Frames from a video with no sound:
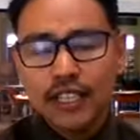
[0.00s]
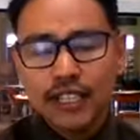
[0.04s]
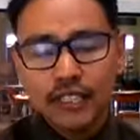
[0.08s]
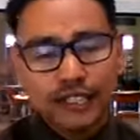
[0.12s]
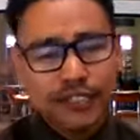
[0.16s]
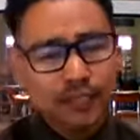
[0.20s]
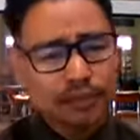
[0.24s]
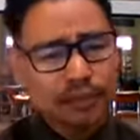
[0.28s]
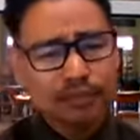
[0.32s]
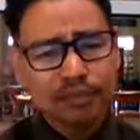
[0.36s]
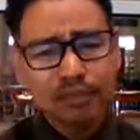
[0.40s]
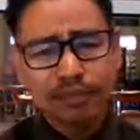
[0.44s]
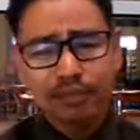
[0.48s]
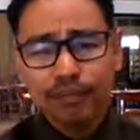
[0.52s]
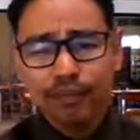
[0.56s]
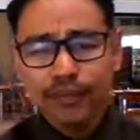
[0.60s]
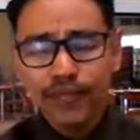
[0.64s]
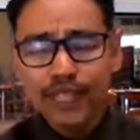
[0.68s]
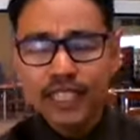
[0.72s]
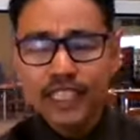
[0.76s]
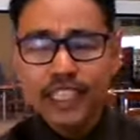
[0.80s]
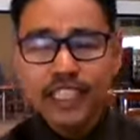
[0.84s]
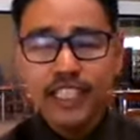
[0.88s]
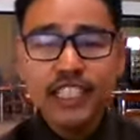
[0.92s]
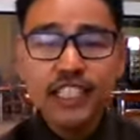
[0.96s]
So
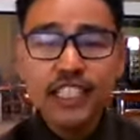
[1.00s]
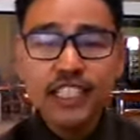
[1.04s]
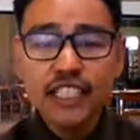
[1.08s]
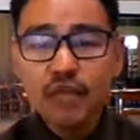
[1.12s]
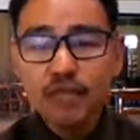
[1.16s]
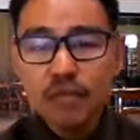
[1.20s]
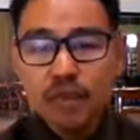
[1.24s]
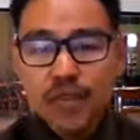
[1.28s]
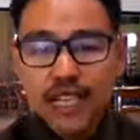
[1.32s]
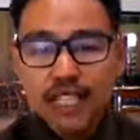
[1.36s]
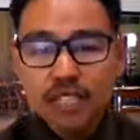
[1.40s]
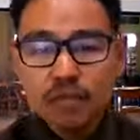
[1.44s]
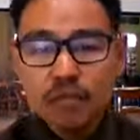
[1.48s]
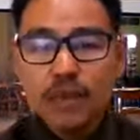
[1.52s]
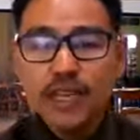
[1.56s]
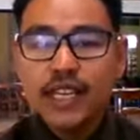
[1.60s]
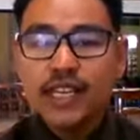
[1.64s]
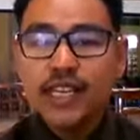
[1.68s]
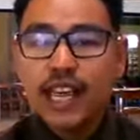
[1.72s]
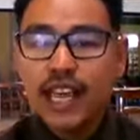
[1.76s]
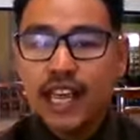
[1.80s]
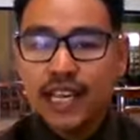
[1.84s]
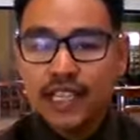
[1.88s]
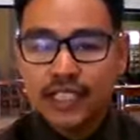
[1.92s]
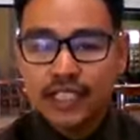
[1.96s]
it just depends, but
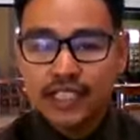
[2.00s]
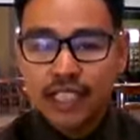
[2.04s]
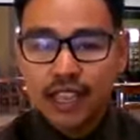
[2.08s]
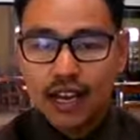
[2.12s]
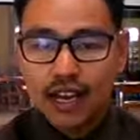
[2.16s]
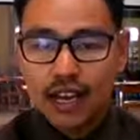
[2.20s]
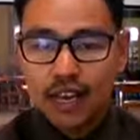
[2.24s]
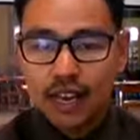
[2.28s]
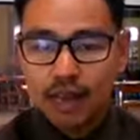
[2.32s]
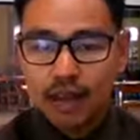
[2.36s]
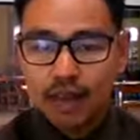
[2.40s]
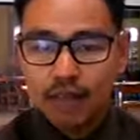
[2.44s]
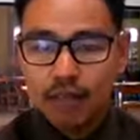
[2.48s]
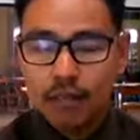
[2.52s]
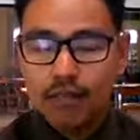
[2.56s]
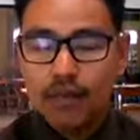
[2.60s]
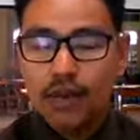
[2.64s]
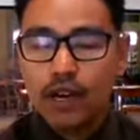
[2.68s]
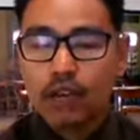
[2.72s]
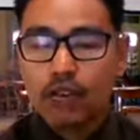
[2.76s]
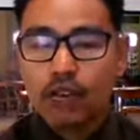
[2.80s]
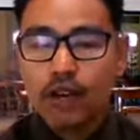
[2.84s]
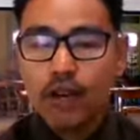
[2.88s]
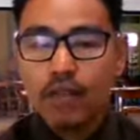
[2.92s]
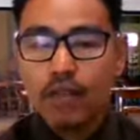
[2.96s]
yes,
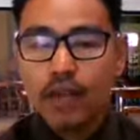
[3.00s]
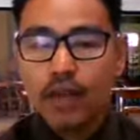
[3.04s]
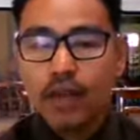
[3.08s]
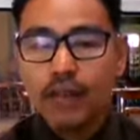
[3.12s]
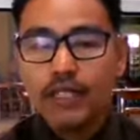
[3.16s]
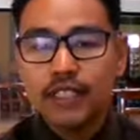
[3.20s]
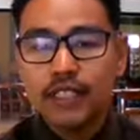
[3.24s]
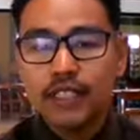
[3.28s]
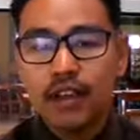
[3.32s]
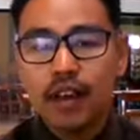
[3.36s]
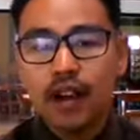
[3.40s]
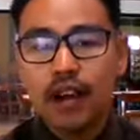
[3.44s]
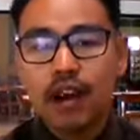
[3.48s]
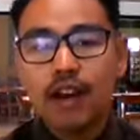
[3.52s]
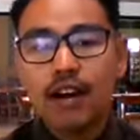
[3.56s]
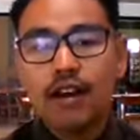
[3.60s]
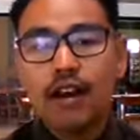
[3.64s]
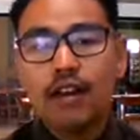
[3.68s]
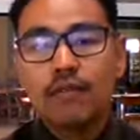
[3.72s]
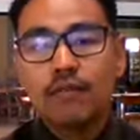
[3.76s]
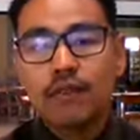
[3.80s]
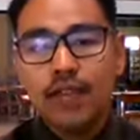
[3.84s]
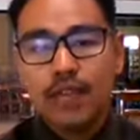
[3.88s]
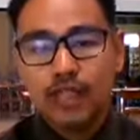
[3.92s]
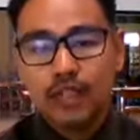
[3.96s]
Pell Grant payments are
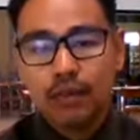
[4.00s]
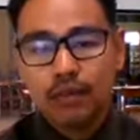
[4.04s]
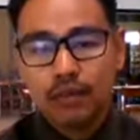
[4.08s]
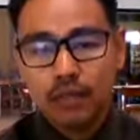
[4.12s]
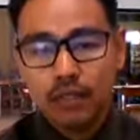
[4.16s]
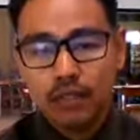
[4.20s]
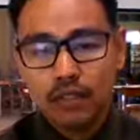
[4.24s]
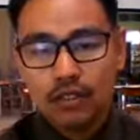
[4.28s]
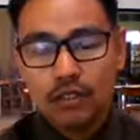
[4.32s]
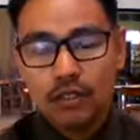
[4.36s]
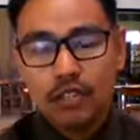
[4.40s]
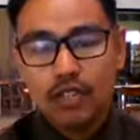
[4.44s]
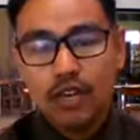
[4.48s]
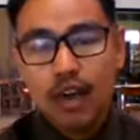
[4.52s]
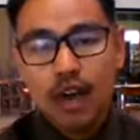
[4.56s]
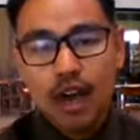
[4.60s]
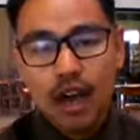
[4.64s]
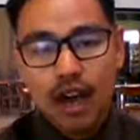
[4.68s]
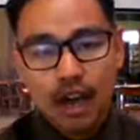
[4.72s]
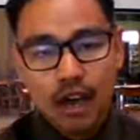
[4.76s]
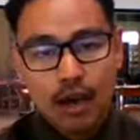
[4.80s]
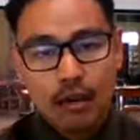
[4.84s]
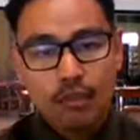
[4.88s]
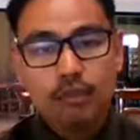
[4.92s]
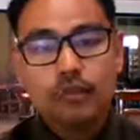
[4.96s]
available
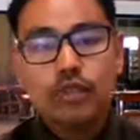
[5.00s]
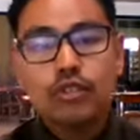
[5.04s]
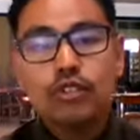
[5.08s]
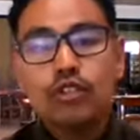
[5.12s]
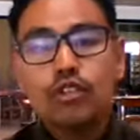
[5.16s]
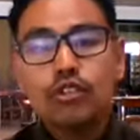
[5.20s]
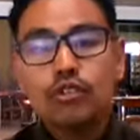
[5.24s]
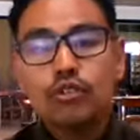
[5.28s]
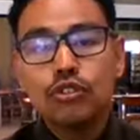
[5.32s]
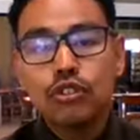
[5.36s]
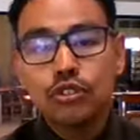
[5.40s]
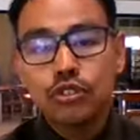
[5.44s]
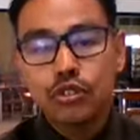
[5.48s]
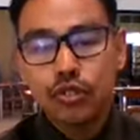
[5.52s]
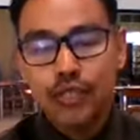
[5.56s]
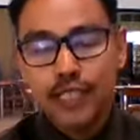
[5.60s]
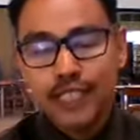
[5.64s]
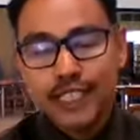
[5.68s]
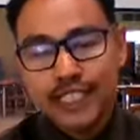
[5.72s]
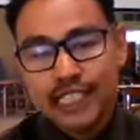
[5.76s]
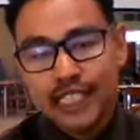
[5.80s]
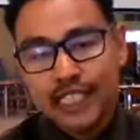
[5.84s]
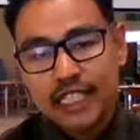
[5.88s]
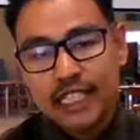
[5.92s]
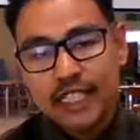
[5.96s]
to
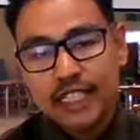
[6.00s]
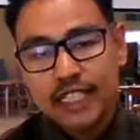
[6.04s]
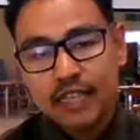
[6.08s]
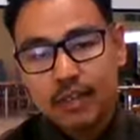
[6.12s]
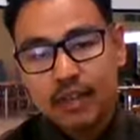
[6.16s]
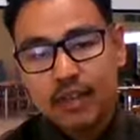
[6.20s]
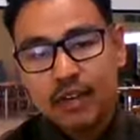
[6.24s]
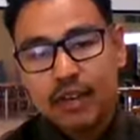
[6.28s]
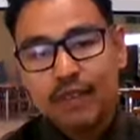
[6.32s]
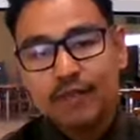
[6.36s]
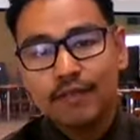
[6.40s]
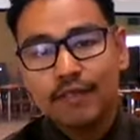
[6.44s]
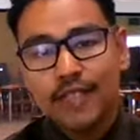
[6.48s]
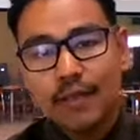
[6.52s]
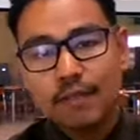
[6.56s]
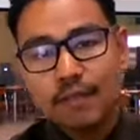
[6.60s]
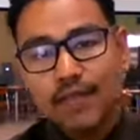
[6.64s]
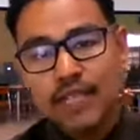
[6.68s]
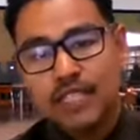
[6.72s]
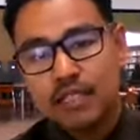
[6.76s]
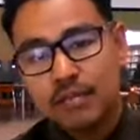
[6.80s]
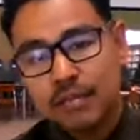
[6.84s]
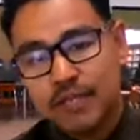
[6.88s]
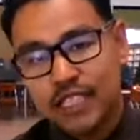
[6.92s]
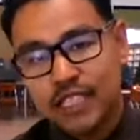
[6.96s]
students in the summer if they
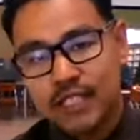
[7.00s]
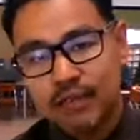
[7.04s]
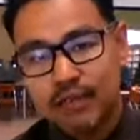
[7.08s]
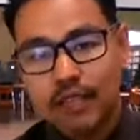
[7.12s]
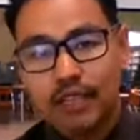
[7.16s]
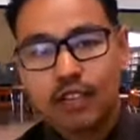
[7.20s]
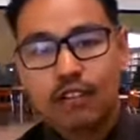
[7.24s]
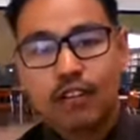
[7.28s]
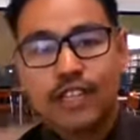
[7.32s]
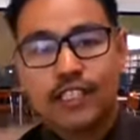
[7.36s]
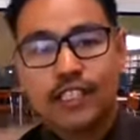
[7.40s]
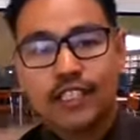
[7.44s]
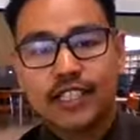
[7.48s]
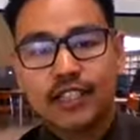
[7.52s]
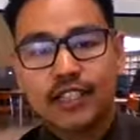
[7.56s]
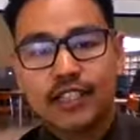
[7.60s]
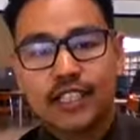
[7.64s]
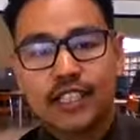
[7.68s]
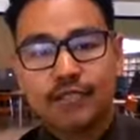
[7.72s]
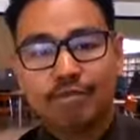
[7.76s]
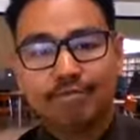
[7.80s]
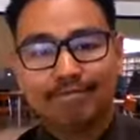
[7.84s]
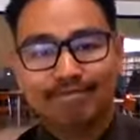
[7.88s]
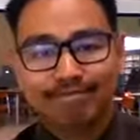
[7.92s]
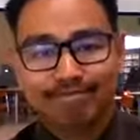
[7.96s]
meet specific
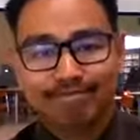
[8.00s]
criteria.